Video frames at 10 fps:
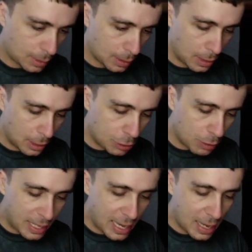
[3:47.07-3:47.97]
So
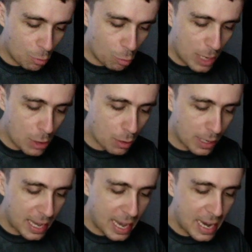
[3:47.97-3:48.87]
again, we don't
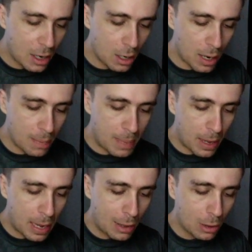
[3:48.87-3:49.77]
care about
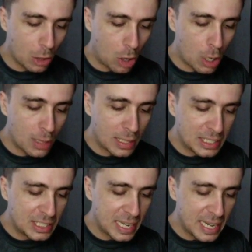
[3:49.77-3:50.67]
how long this
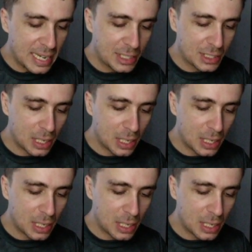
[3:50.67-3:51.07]
takes.